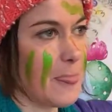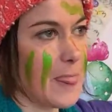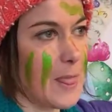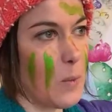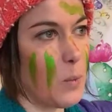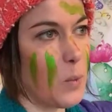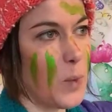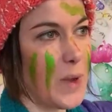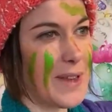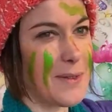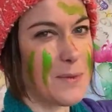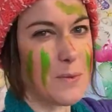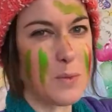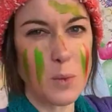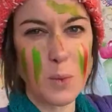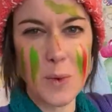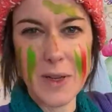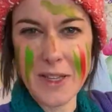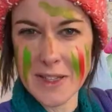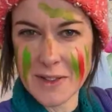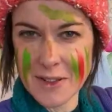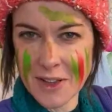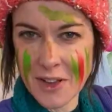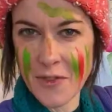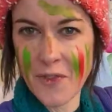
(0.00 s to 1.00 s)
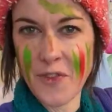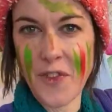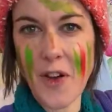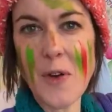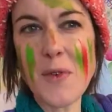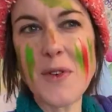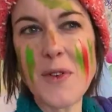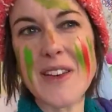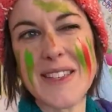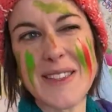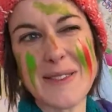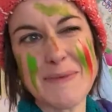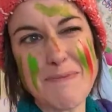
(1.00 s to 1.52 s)
we
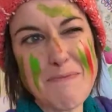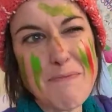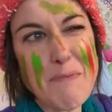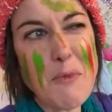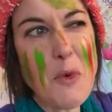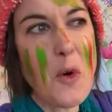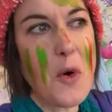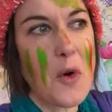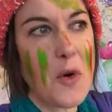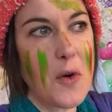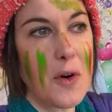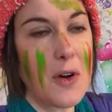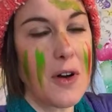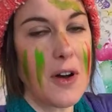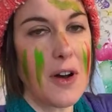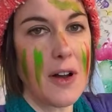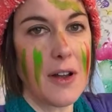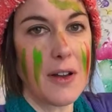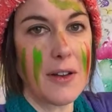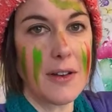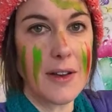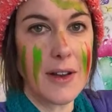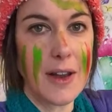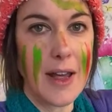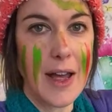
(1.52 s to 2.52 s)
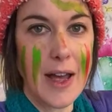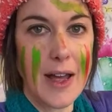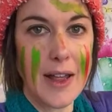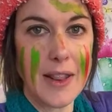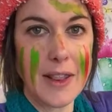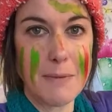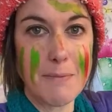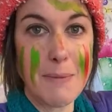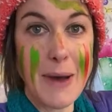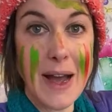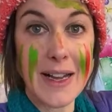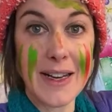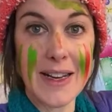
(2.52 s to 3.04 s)
focused more on the
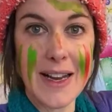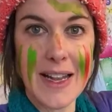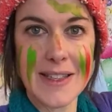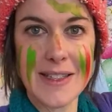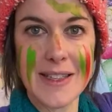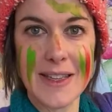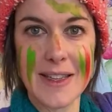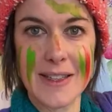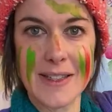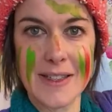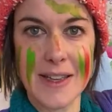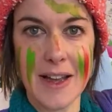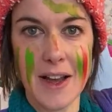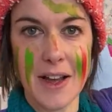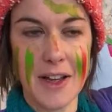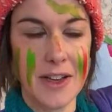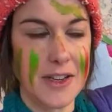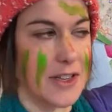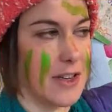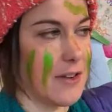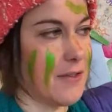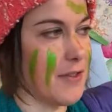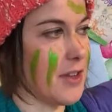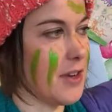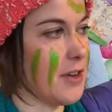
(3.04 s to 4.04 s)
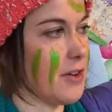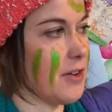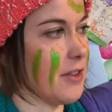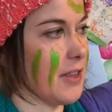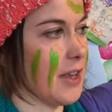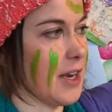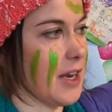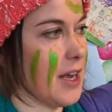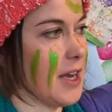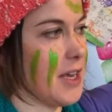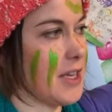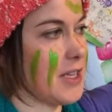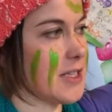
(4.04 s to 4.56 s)
magnetic side of the
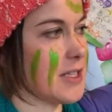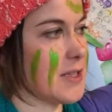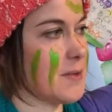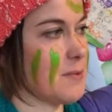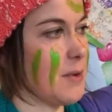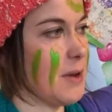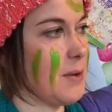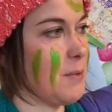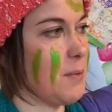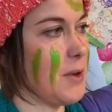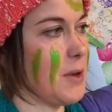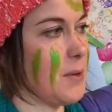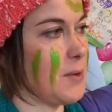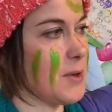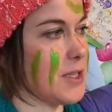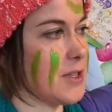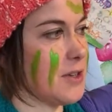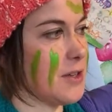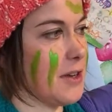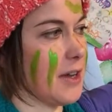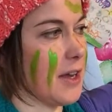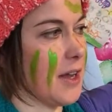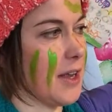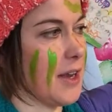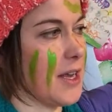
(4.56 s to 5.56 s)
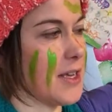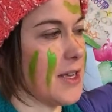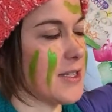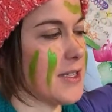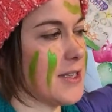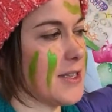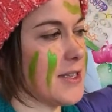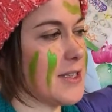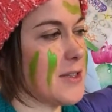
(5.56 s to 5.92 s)
Northern Lights when we were doing our lesson.